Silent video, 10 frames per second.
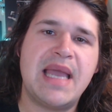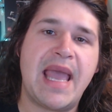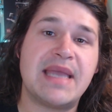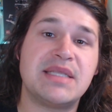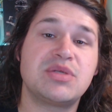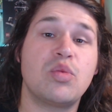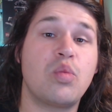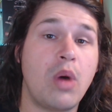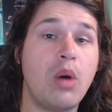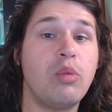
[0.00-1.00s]
And
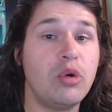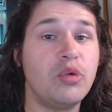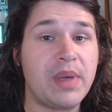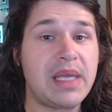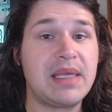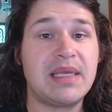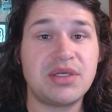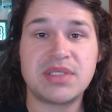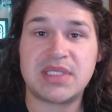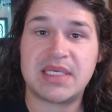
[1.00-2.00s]
what will be
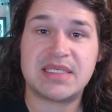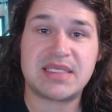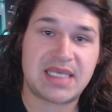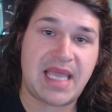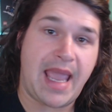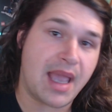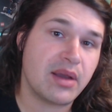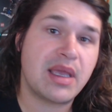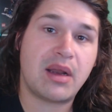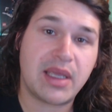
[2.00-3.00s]
interesting is to see how
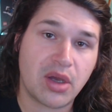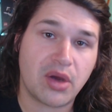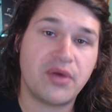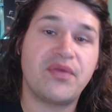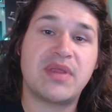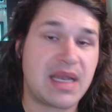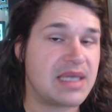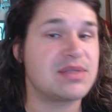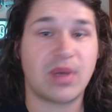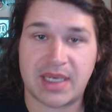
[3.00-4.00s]
can I go for the
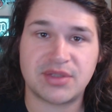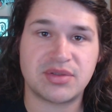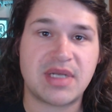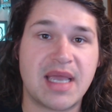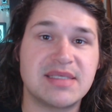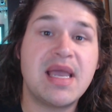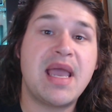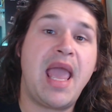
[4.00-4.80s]
next 100 days?